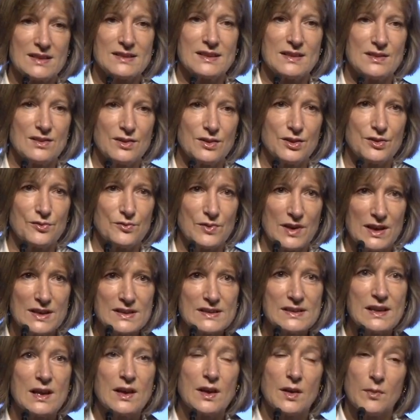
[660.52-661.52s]
in the US,
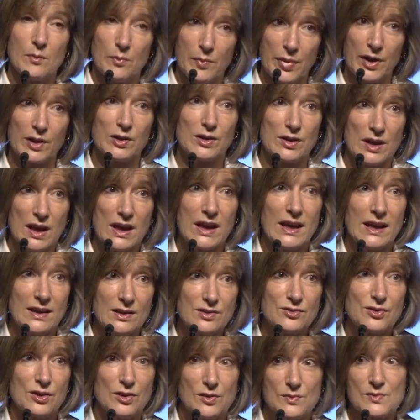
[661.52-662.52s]
but in
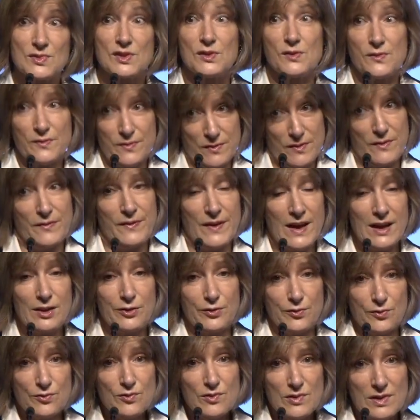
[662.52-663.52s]
terms of
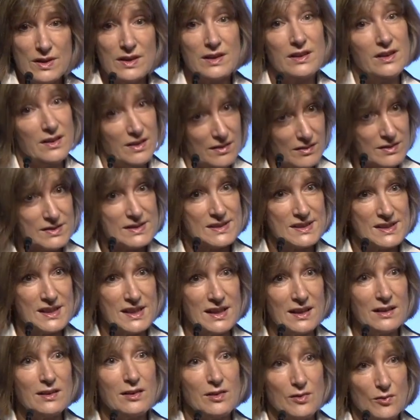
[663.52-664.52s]
value,
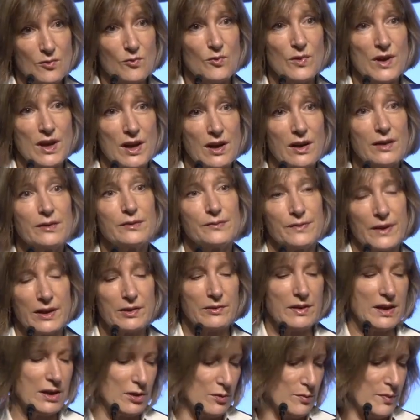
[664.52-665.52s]
still we are
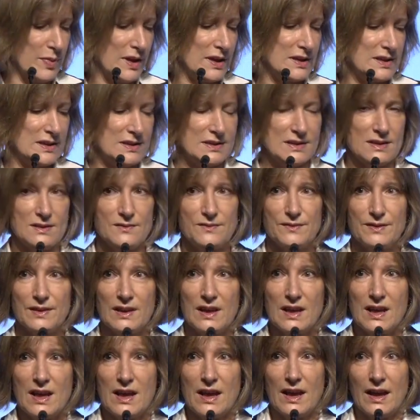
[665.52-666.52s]
very competitive.
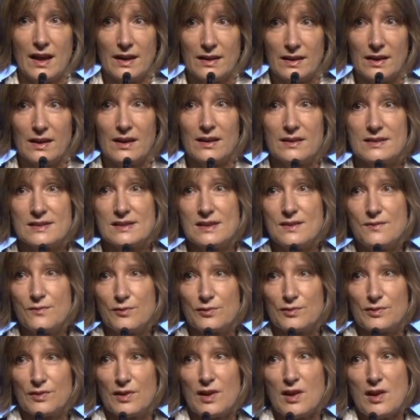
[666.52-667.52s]
And it's
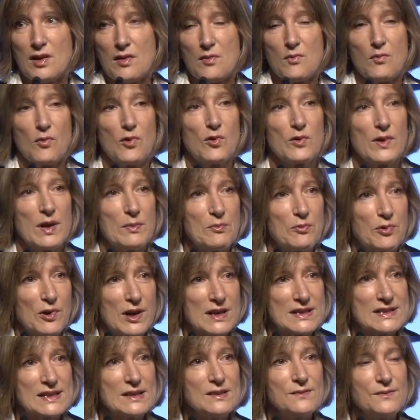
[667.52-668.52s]
even more
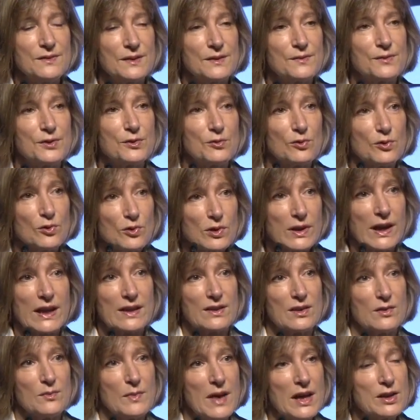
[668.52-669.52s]
impressive if you look at
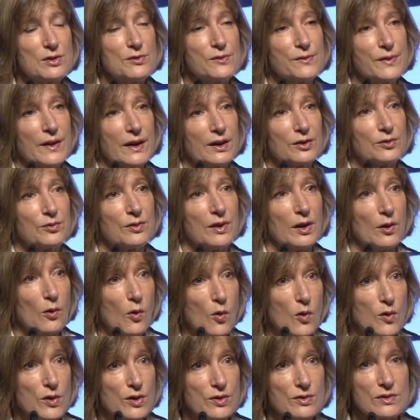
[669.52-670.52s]
the manufacturing
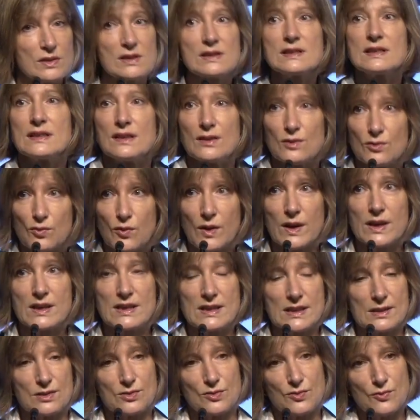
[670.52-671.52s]
orders in
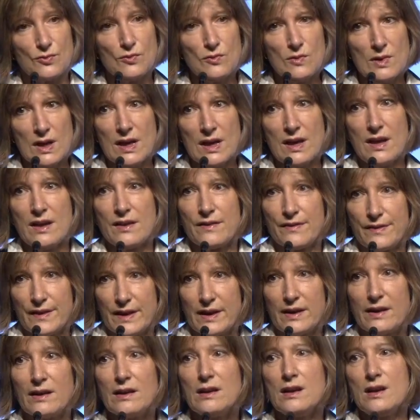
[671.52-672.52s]
22.
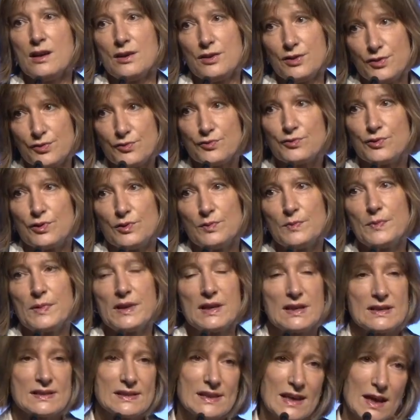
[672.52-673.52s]
There, Europe
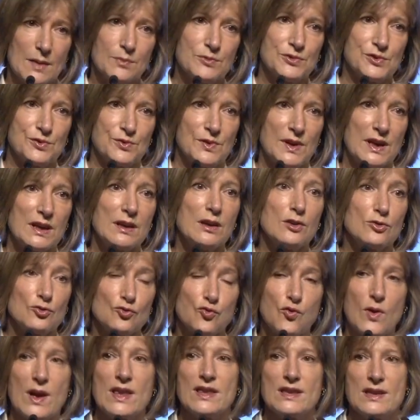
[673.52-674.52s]
is capturing
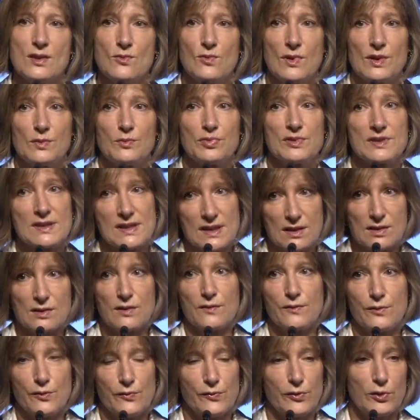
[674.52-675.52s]
21% of
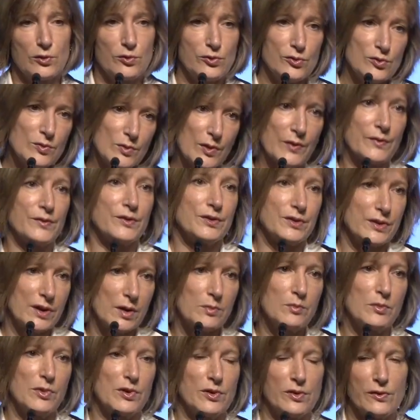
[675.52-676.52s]
the volume of the
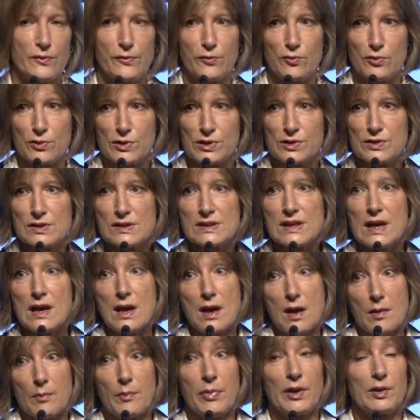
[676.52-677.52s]
number of orders,
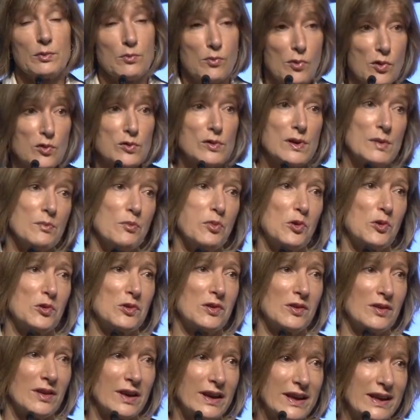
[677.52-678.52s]
but more
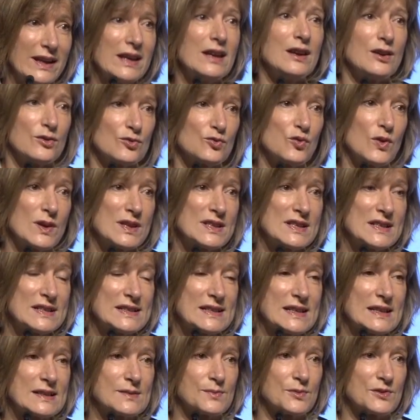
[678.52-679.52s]
importantly,
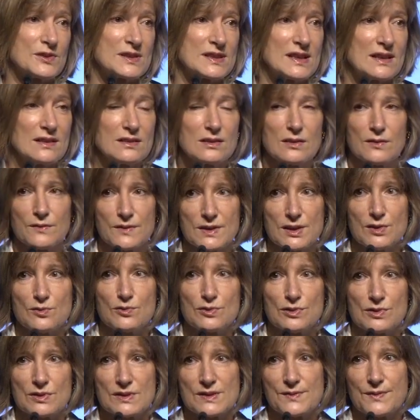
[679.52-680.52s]
26% of the
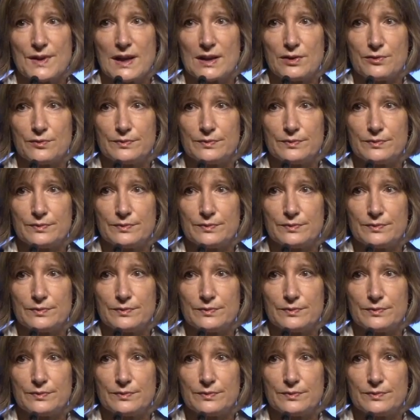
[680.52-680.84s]
orders value.